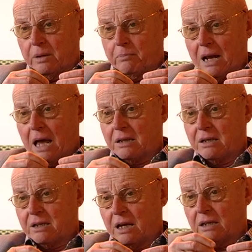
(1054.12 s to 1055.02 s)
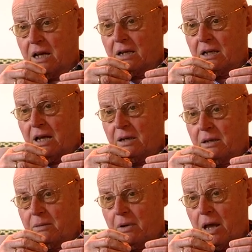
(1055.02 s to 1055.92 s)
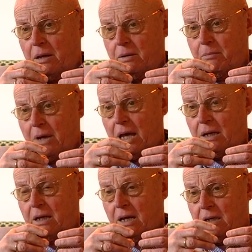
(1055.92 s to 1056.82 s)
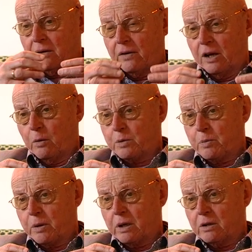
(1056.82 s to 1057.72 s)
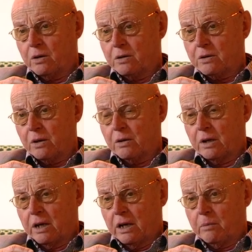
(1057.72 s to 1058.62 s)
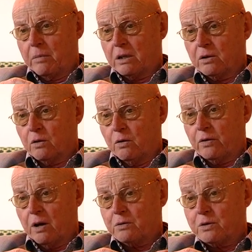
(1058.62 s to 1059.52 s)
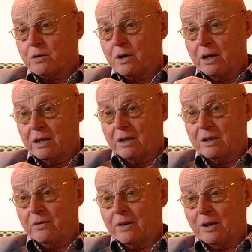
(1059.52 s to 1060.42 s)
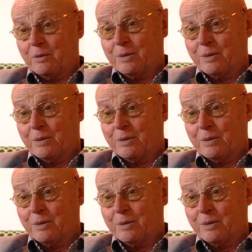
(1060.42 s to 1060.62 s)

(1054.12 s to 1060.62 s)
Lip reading: plants and man develops, but it's also a matter of how societies develop.